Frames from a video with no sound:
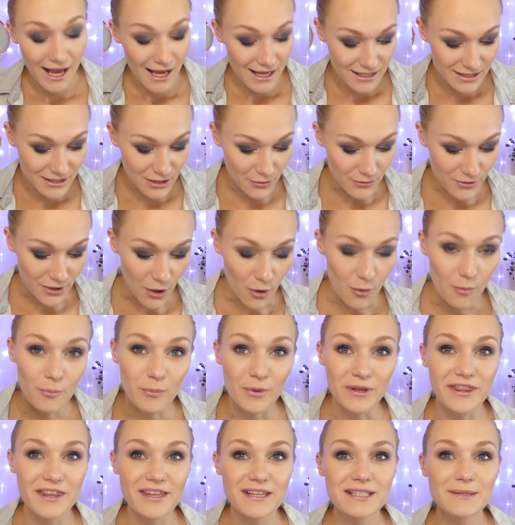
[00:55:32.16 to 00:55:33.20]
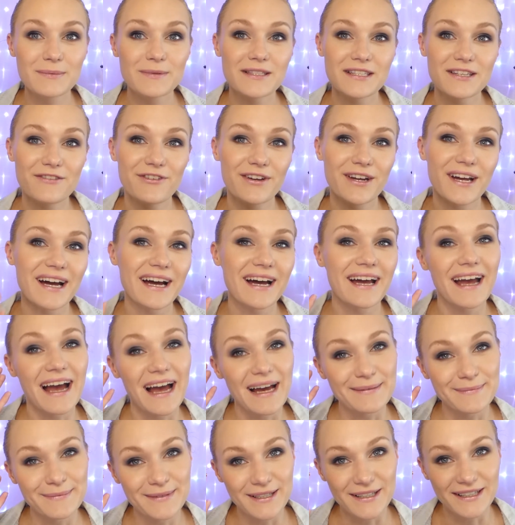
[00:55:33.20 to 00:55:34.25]
don't know, but this specific eye
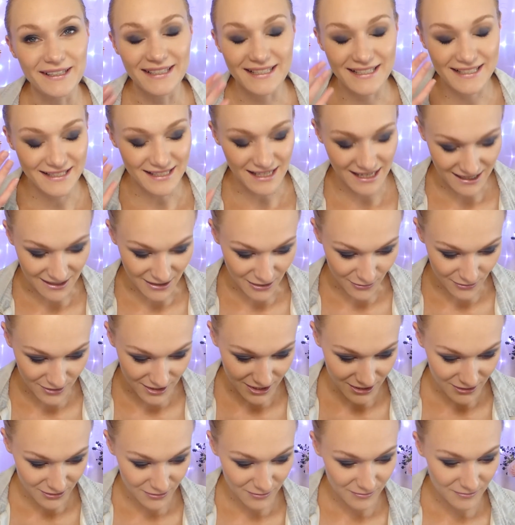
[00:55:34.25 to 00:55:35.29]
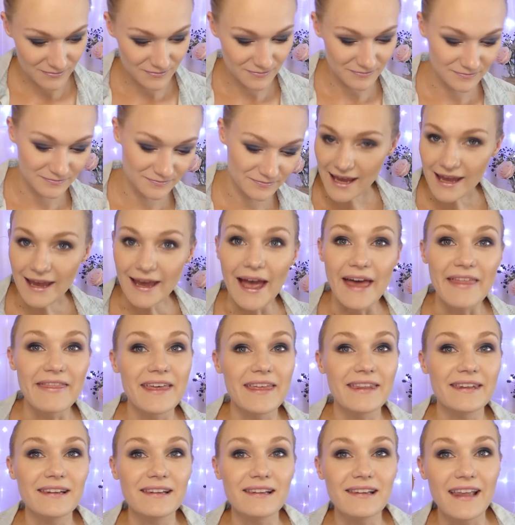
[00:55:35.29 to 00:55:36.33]
I'm gonna say no to. And
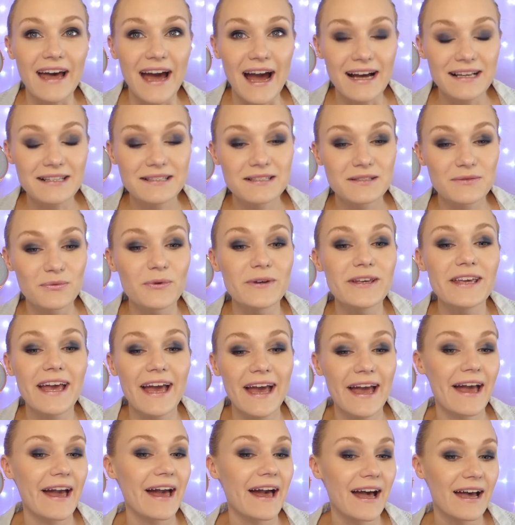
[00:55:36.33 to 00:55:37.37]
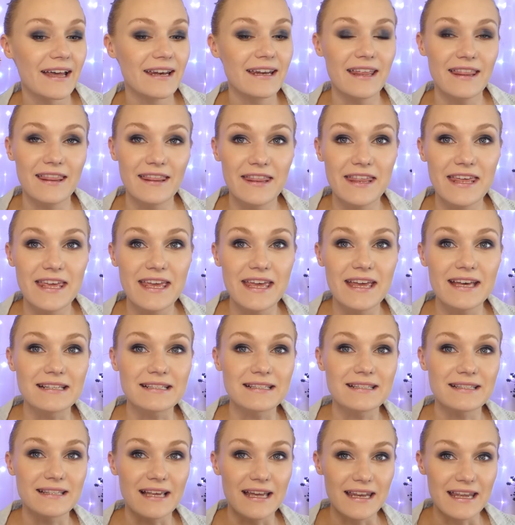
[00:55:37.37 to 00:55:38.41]
then last we had the
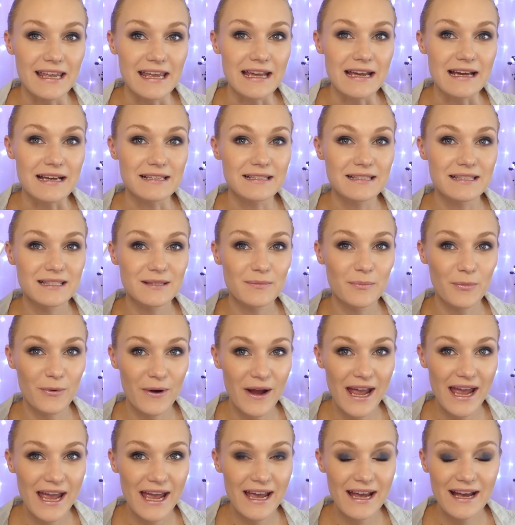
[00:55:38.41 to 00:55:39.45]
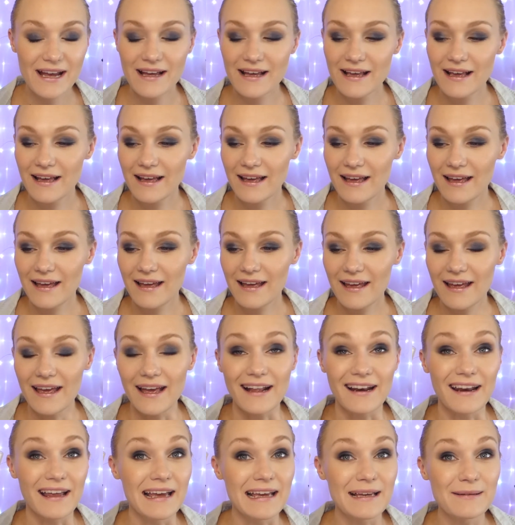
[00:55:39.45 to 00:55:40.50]
setting spray,
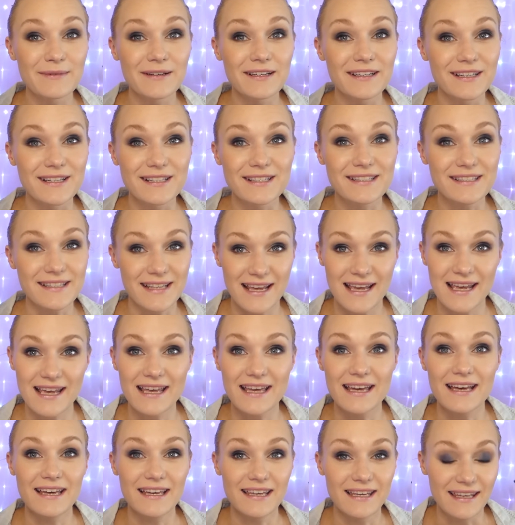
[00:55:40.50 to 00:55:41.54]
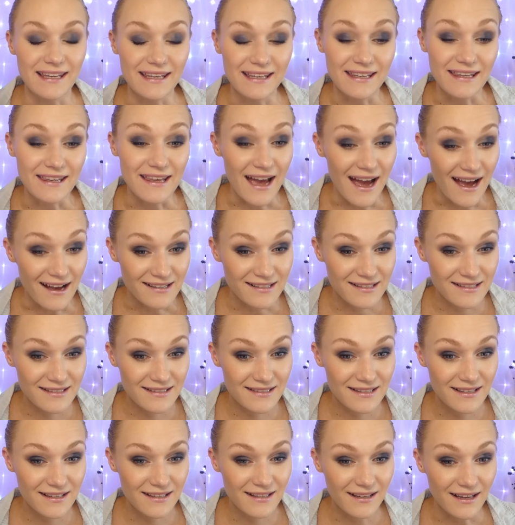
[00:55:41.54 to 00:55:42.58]
and I am gonna say yes.
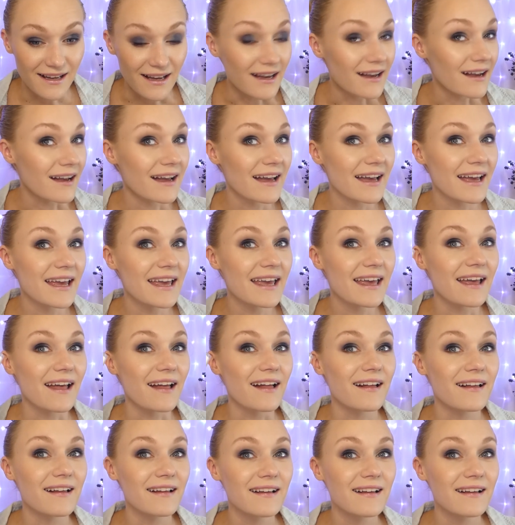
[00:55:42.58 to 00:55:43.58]
I